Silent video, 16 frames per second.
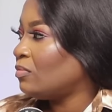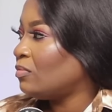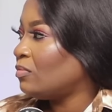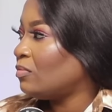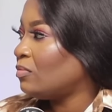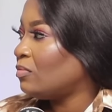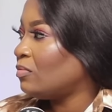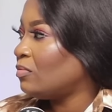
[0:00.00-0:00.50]

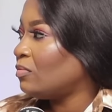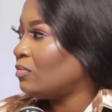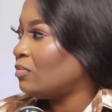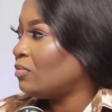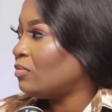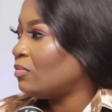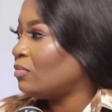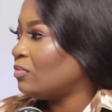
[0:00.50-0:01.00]

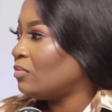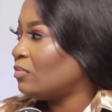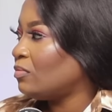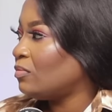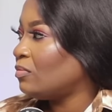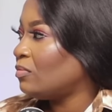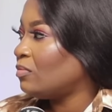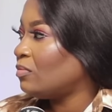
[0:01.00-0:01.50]

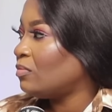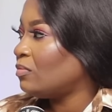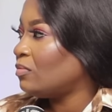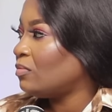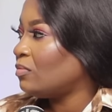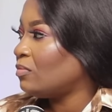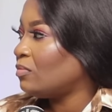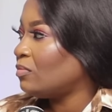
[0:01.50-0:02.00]

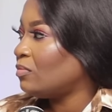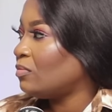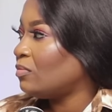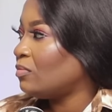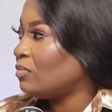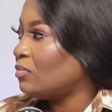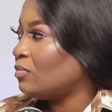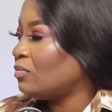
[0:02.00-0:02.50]

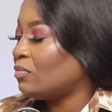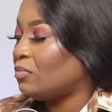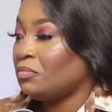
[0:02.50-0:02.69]
This person isn't speaking.